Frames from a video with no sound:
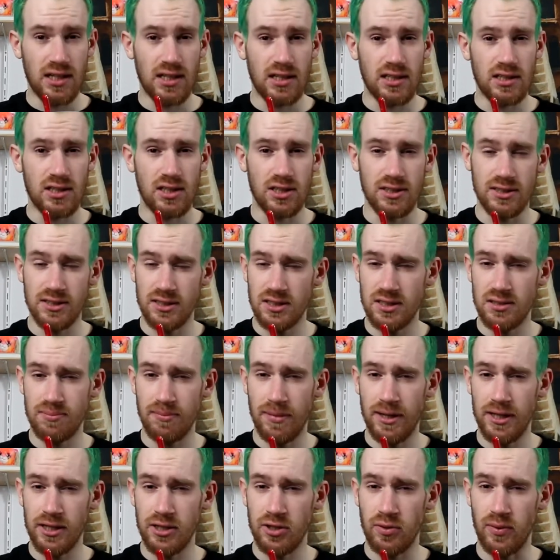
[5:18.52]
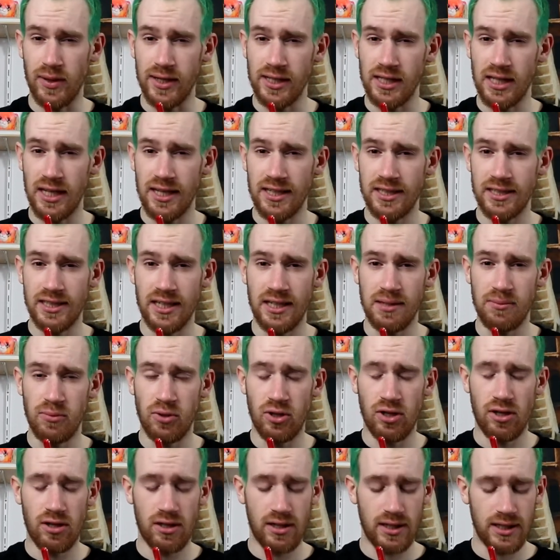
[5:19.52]
Doesn't smell quite like it
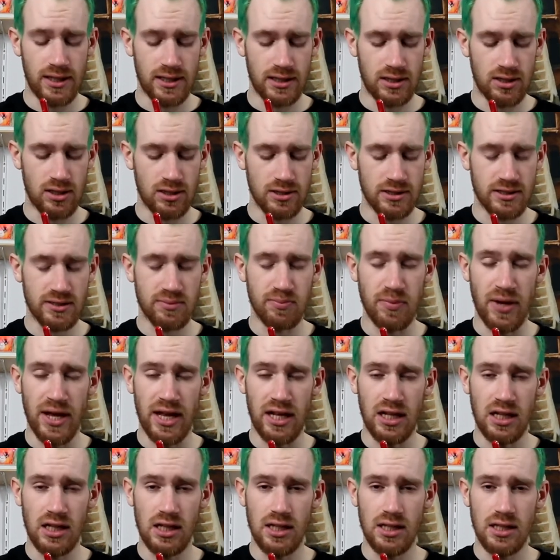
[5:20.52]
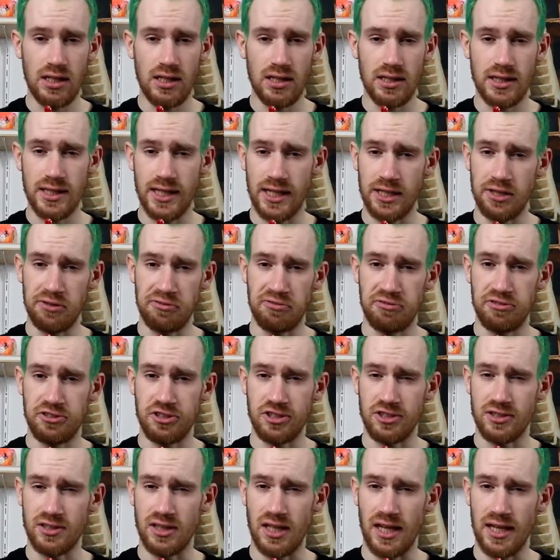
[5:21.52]
anymore. It does smell kind of
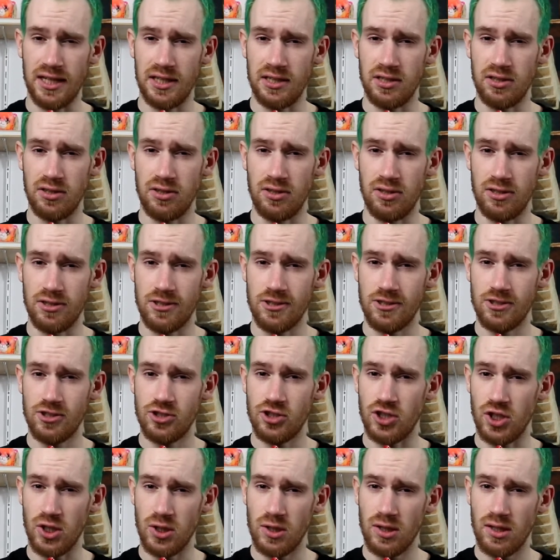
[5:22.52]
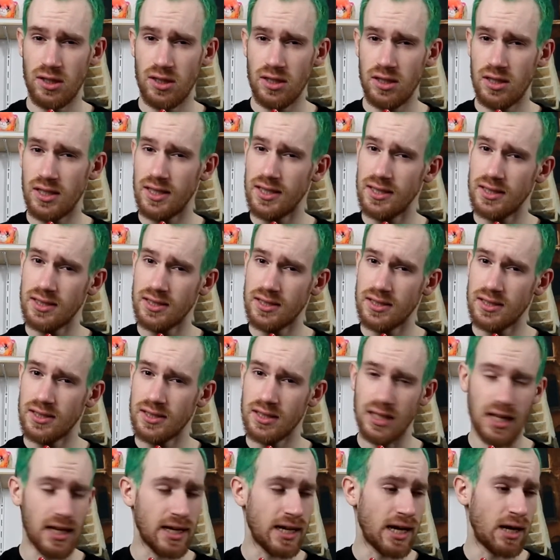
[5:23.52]
just like a hot chocolate.
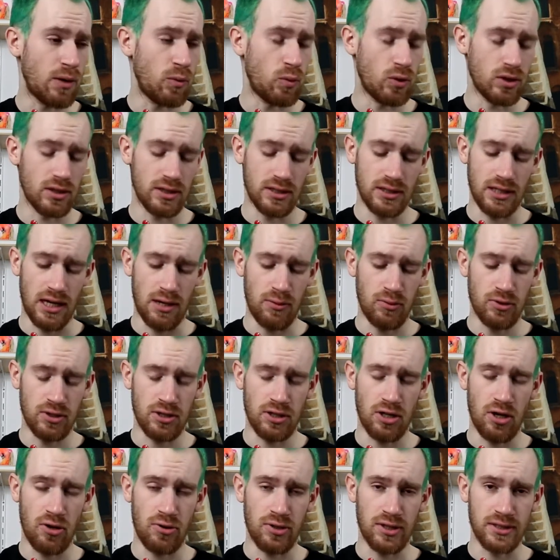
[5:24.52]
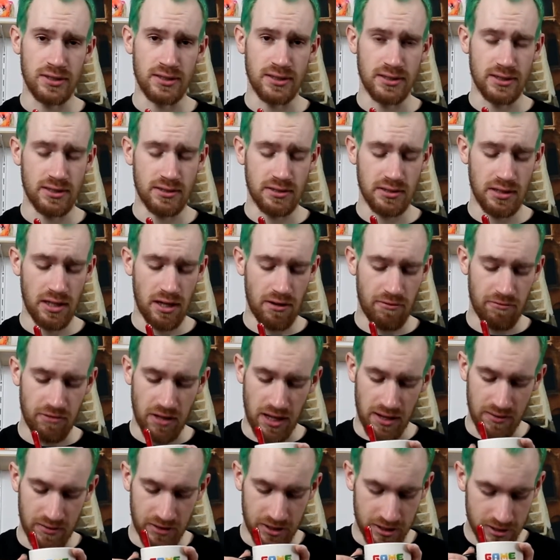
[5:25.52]
Like I wouldn't know this is
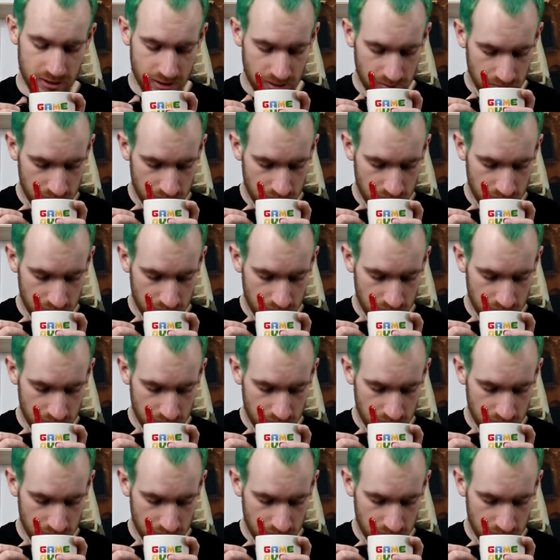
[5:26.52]
flavored.